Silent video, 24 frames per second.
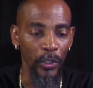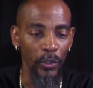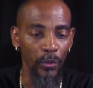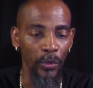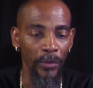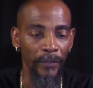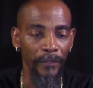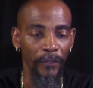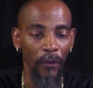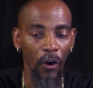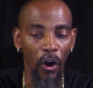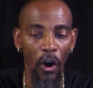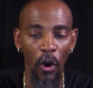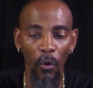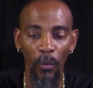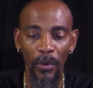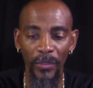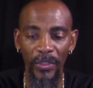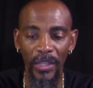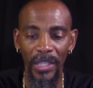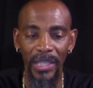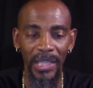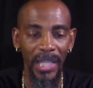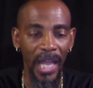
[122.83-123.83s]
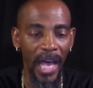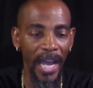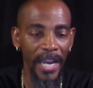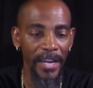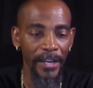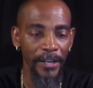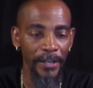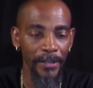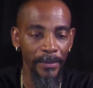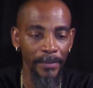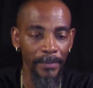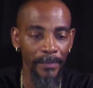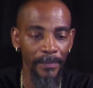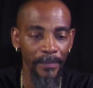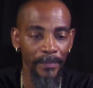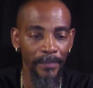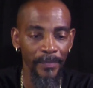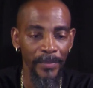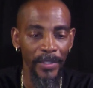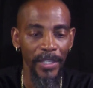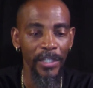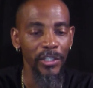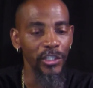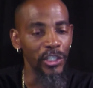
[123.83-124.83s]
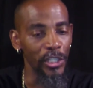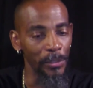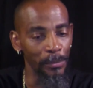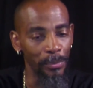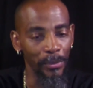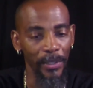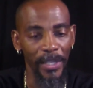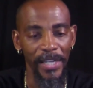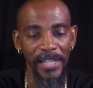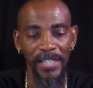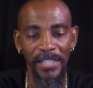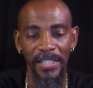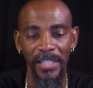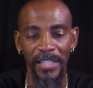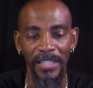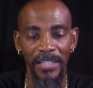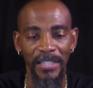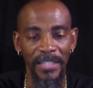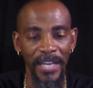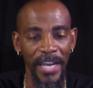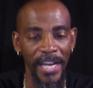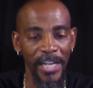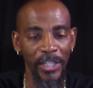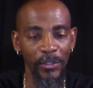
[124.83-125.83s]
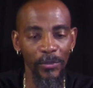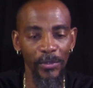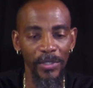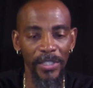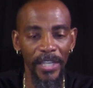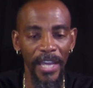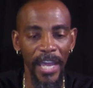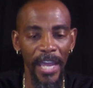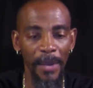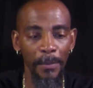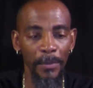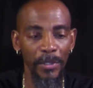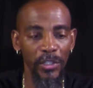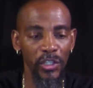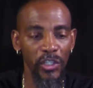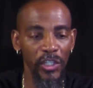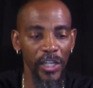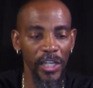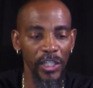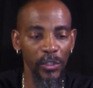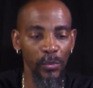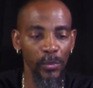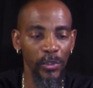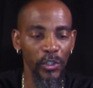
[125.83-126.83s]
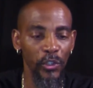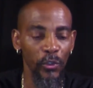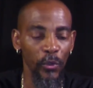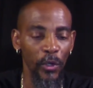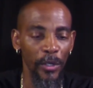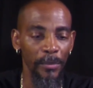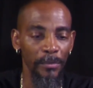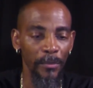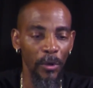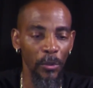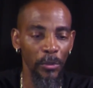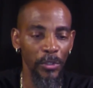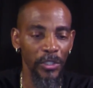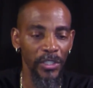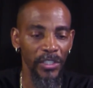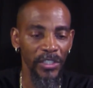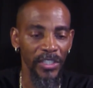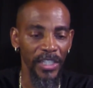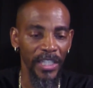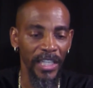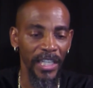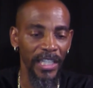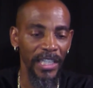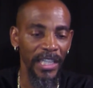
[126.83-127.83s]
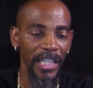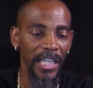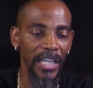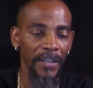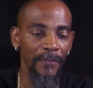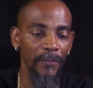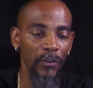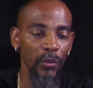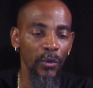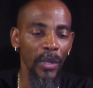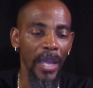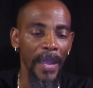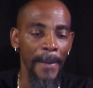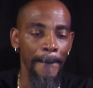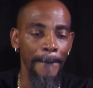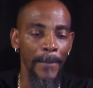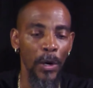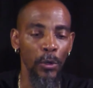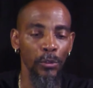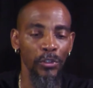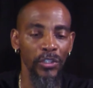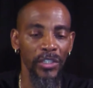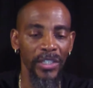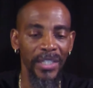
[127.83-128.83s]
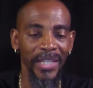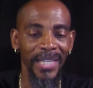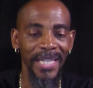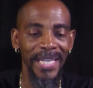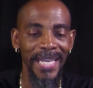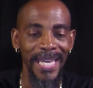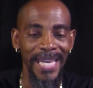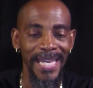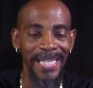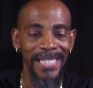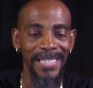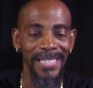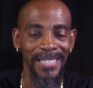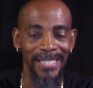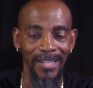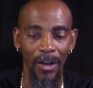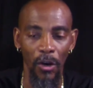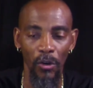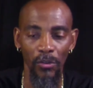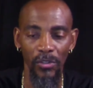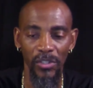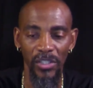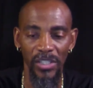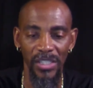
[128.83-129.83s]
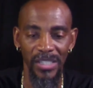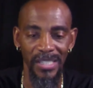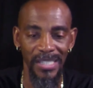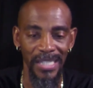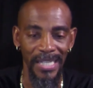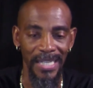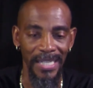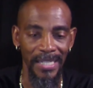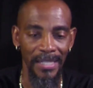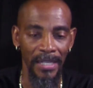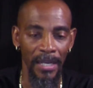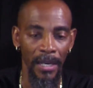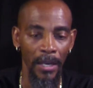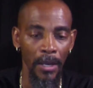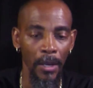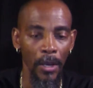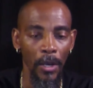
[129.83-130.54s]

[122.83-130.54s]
you're involved with a liar, she plays a dangerous game of chess with your emotions and can leave you emotionally exhausted.